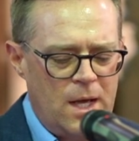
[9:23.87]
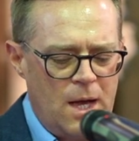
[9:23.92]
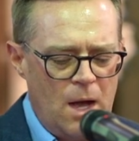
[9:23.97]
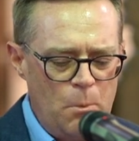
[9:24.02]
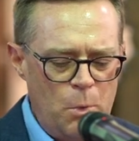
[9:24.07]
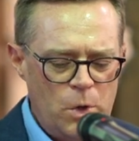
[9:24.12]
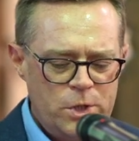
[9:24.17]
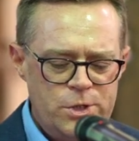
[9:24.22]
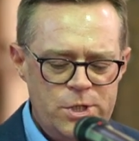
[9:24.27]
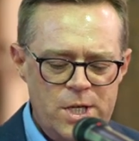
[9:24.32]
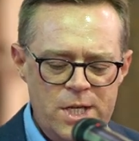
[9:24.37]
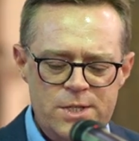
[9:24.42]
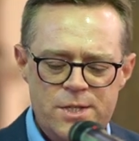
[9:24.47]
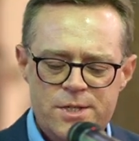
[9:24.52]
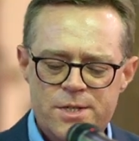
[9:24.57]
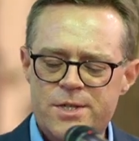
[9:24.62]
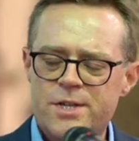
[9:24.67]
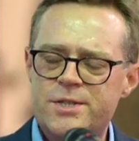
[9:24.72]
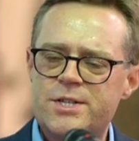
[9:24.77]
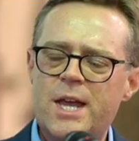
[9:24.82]
And what
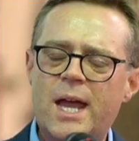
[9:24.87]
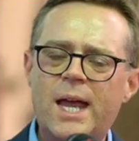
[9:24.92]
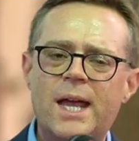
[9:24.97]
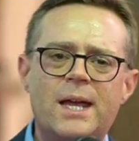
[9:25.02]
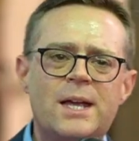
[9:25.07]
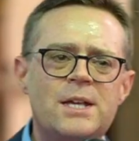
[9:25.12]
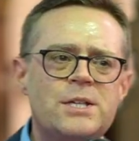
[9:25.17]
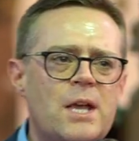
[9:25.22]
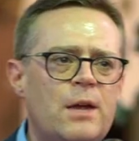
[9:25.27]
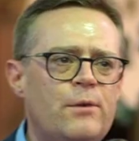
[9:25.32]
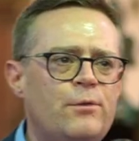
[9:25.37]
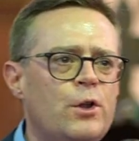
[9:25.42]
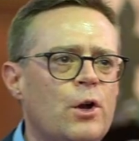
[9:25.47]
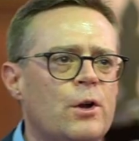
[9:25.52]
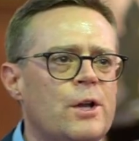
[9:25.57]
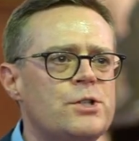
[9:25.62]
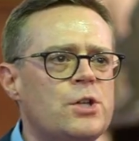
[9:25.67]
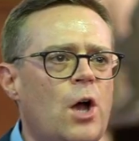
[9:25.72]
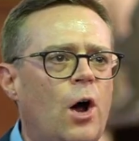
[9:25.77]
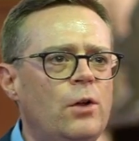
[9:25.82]
Jesus is saying is, if
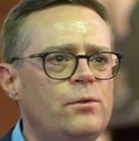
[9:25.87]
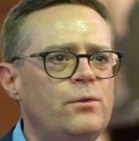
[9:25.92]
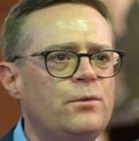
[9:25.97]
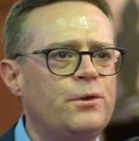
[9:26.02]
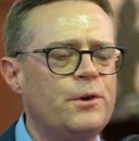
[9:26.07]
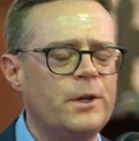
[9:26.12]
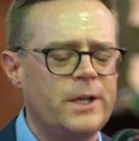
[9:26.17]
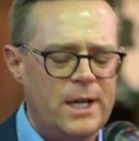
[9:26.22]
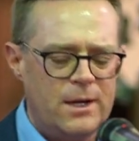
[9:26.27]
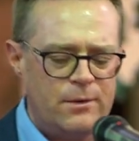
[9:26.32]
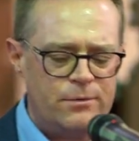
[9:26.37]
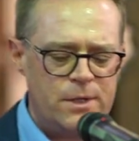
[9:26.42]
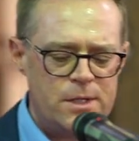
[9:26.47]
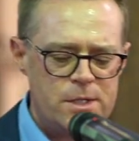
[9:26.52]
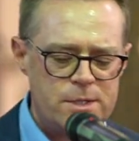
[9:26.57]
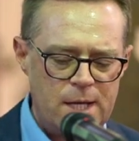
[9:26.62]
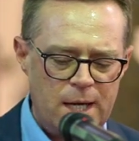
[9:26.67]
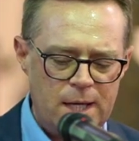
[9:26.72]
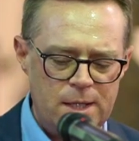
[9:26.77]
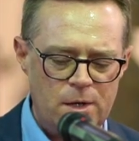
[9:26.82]
there is
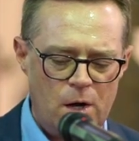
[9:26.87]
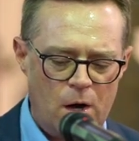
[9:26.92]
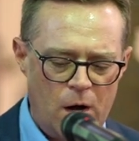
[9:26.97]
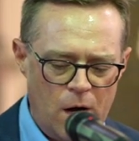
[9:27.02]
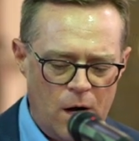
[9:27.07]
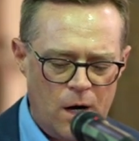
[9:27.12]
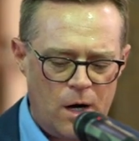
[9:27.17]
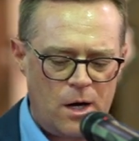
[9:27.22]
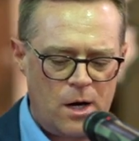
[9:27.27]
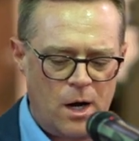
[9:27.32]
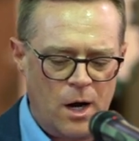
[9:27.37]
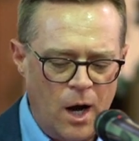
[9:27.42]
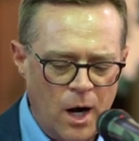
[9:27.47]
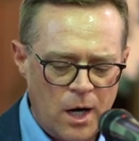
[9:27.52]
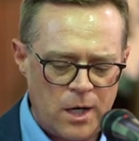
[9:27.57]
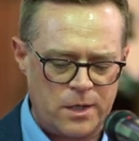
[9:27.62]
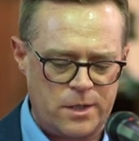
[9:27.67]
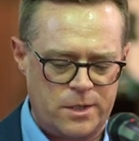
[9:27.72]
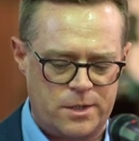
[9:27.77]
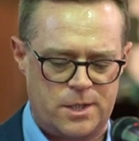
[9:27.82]
unforgiveness in our
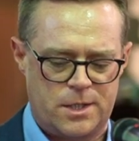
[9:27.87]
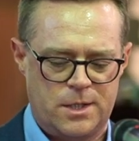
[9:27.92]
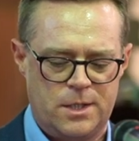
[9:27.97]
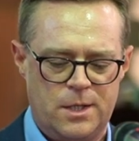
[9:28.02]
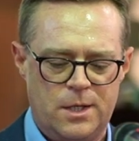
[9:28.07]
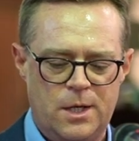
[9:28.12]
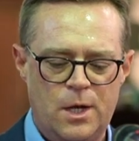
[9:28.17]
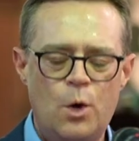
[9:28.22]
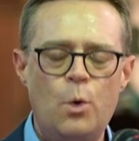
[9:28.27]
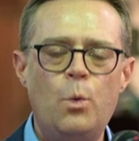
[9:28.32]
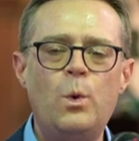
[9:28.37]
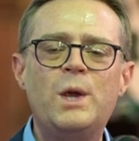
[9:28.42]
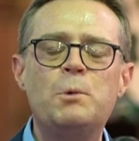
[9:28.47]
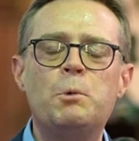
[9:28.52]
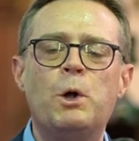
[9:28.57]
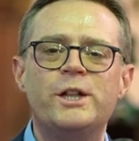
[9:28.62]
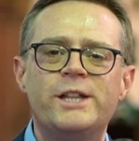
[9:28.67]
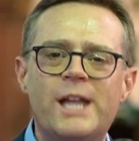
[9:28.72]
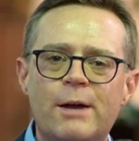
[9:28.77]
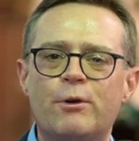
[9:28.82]
heart, we
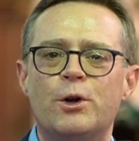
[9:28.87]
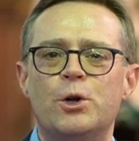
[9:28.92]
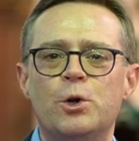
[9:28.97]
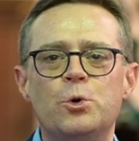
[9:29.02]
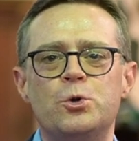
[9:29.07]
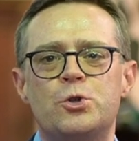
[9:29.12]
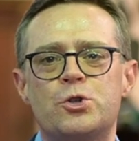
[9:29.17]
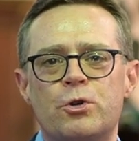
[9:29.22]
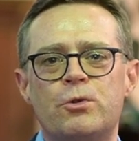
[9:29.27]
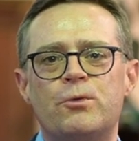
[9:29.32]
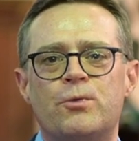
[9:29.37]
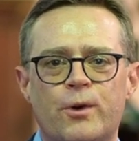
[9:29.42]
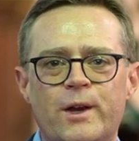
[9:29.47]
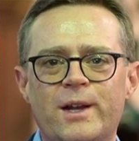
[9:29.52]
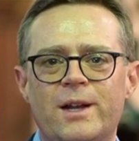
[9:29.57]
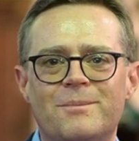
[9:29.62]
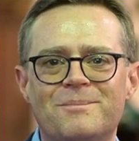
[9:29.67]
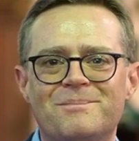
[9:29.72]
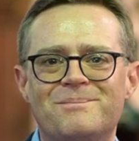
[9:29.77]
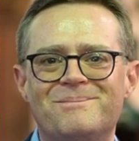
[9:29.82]
will never know true
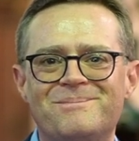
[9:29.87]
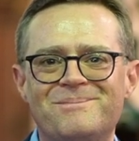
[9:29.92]
freedom.